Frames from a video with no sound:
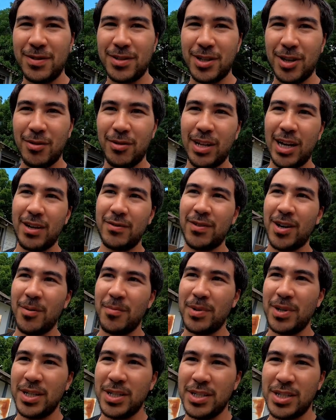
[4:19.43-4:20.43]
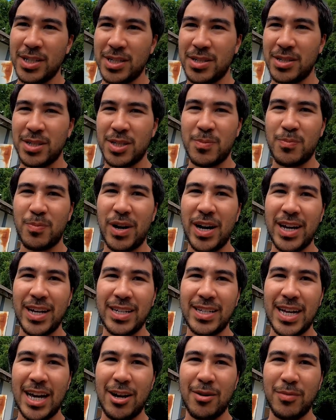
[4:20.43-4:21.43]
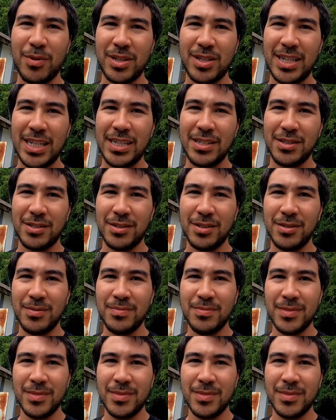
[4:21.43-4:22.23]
so a lot of companies just spray it down with diesel.